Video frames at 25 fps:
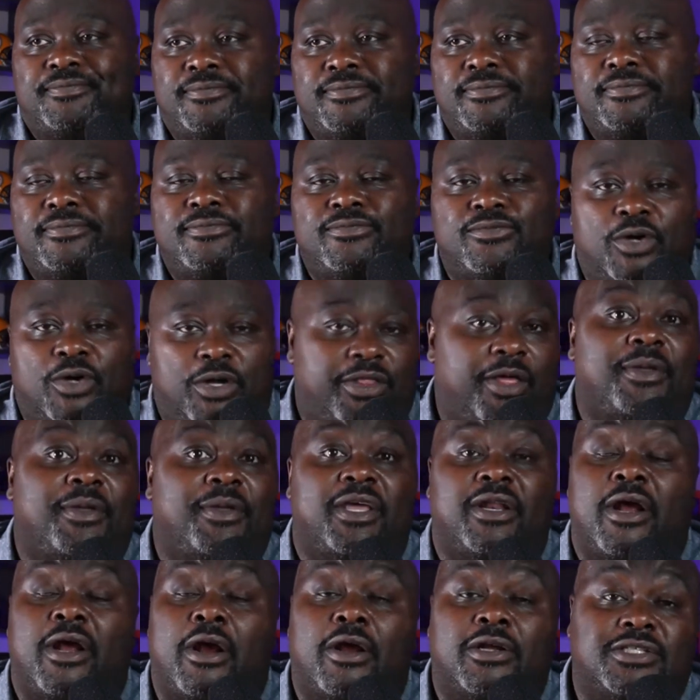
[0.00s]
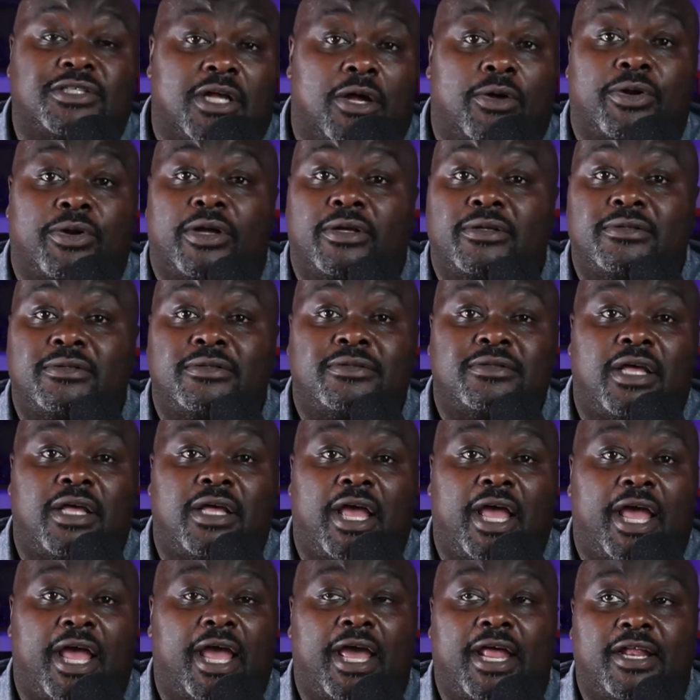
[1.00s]
Well, they beat Arizona.
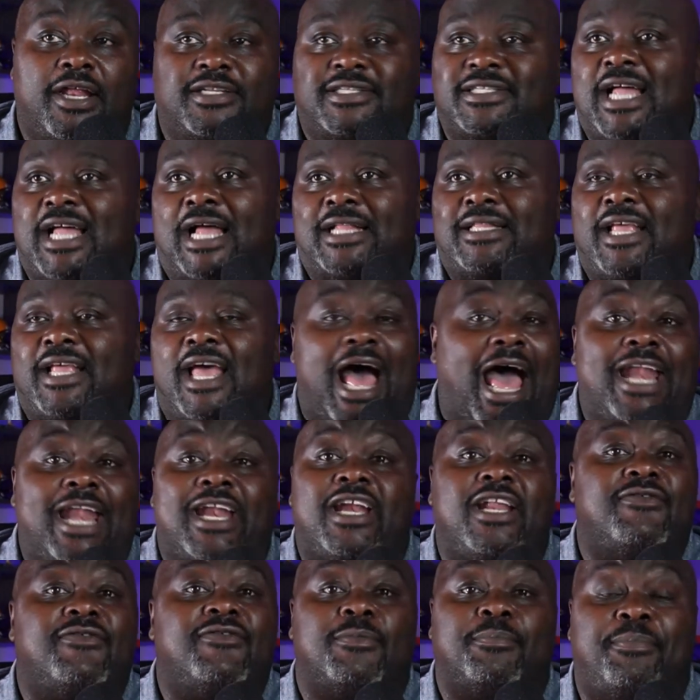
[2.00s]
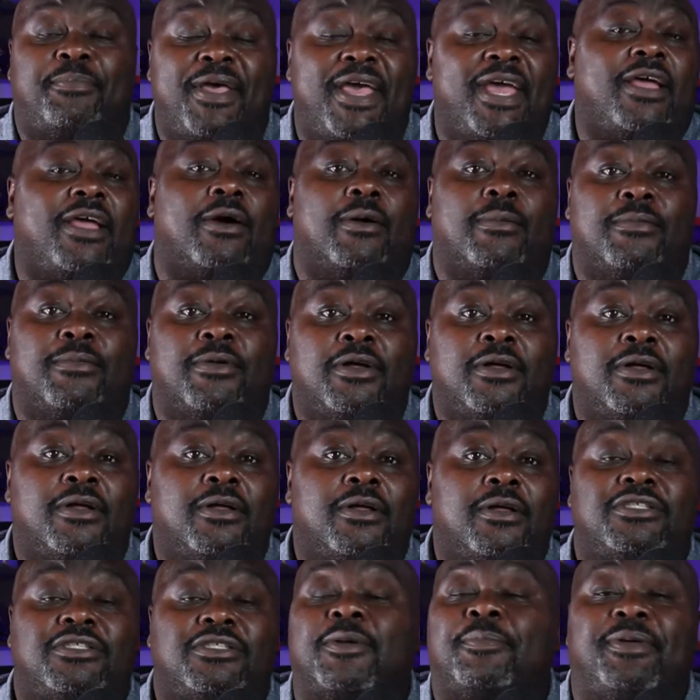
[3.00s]
And it's not I didn't even pick them
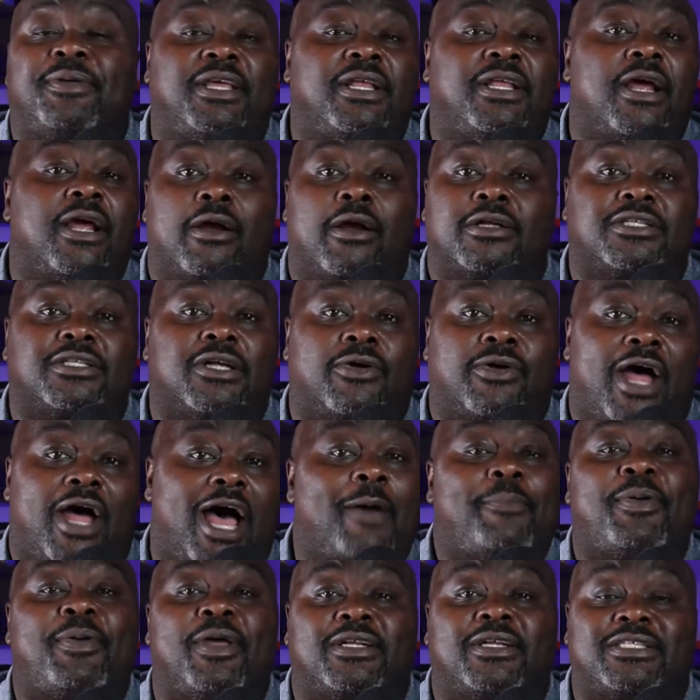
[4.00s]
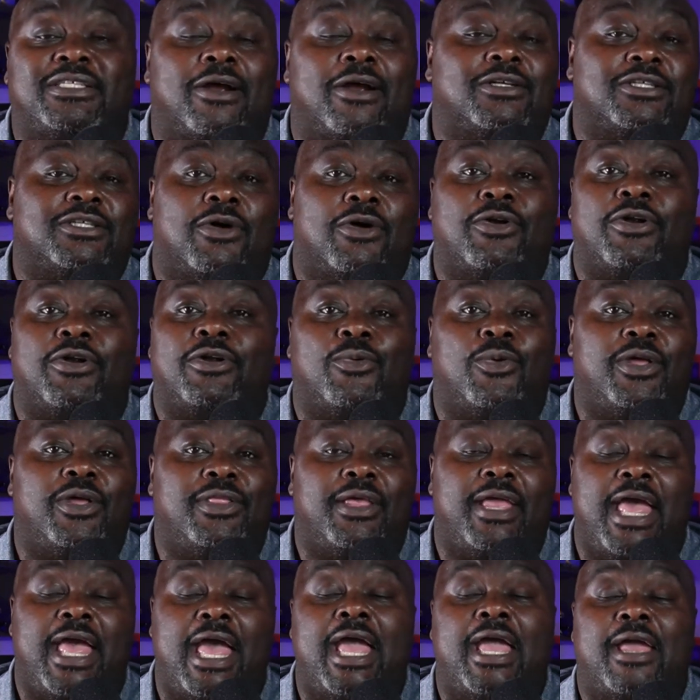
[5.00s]
to beat Arizona. I picked Arizona to win the
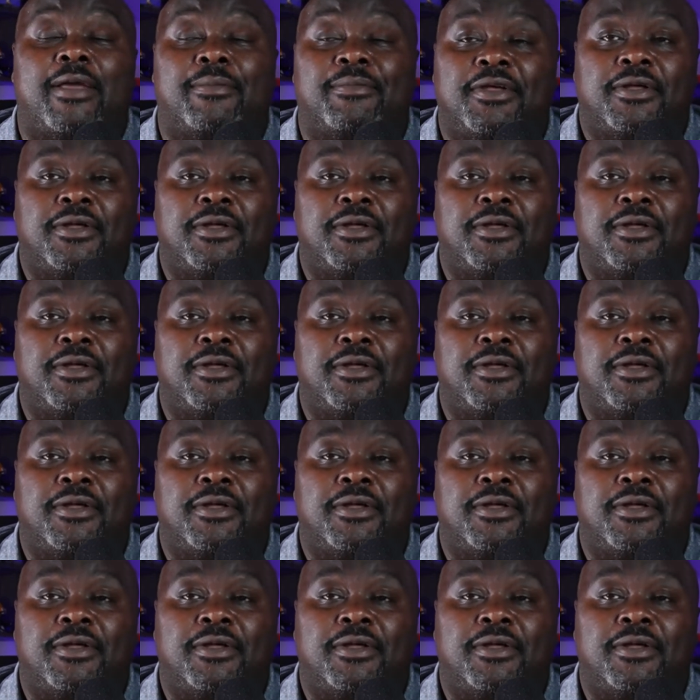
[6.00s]
game.